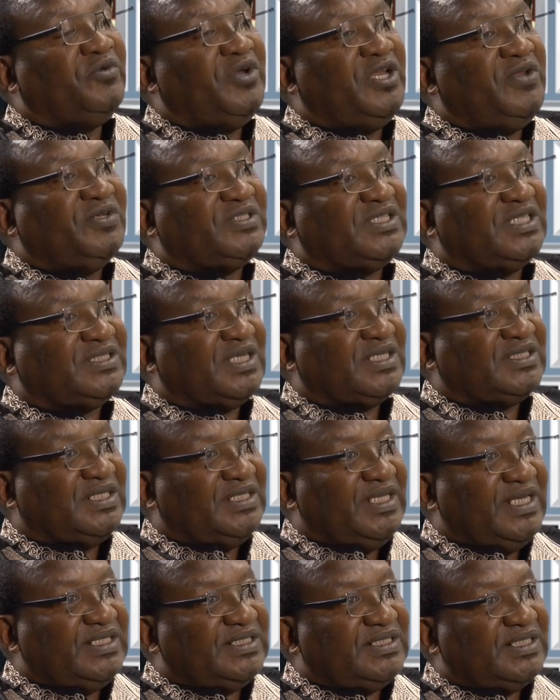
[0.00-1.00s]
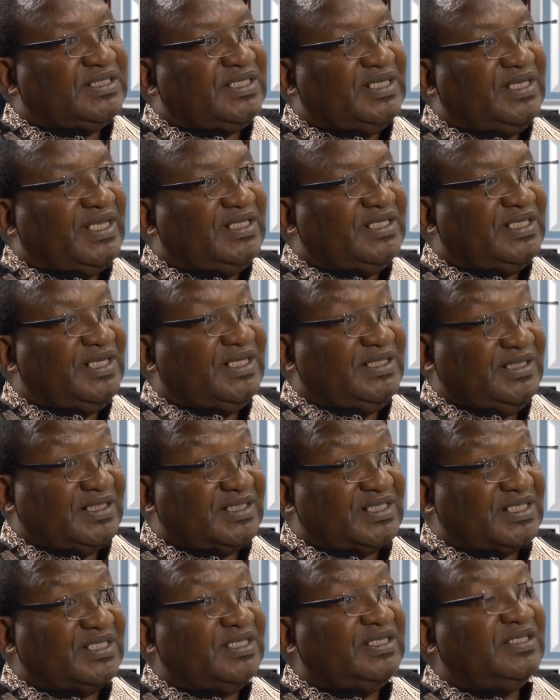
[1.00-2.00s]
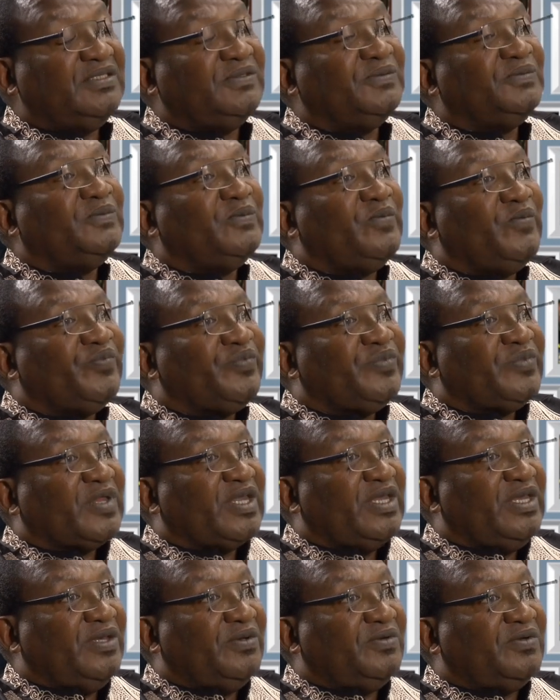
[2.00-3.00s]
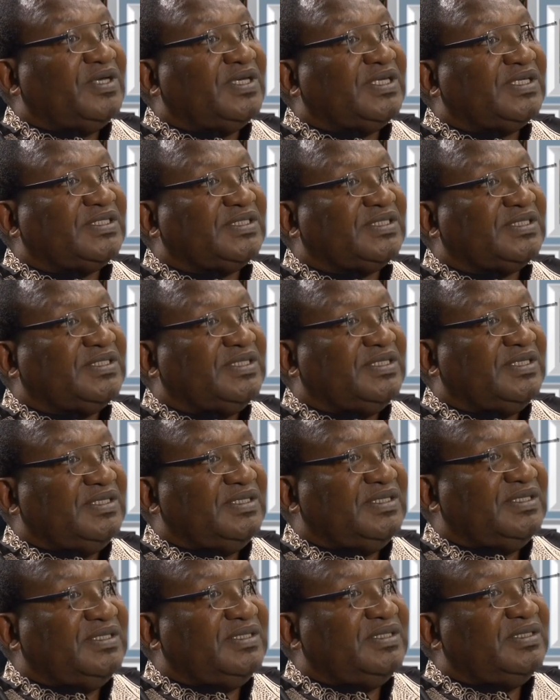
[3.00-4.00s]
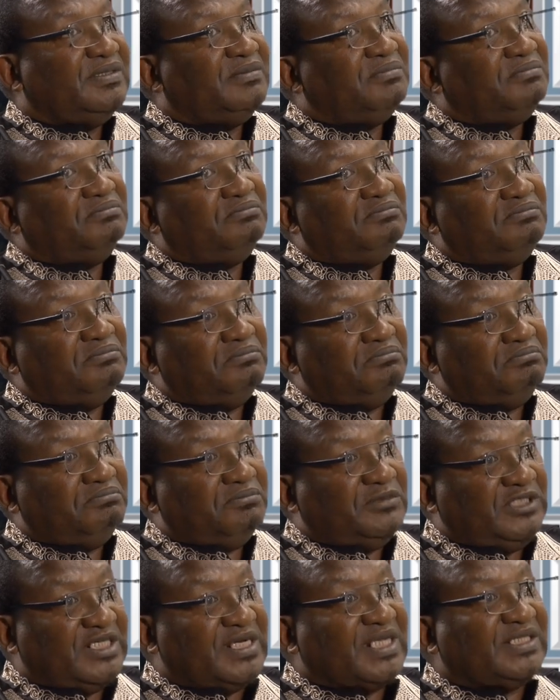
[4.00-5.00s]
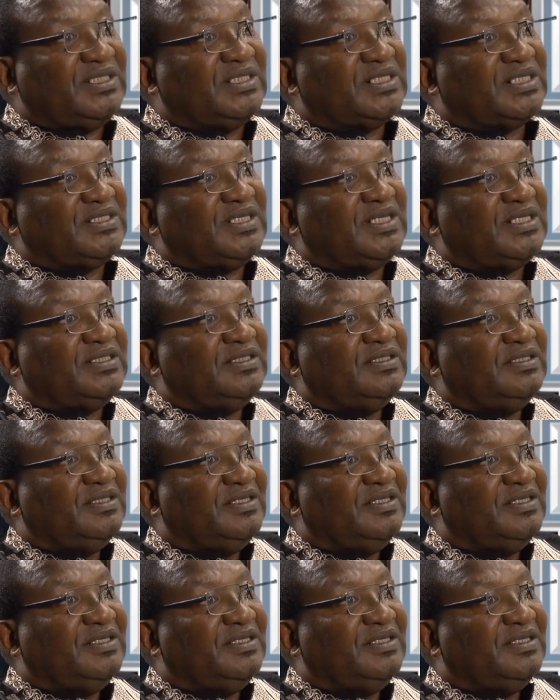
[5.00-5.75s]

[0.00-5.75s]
When he was assassinated in 1993, he was the General Secretary.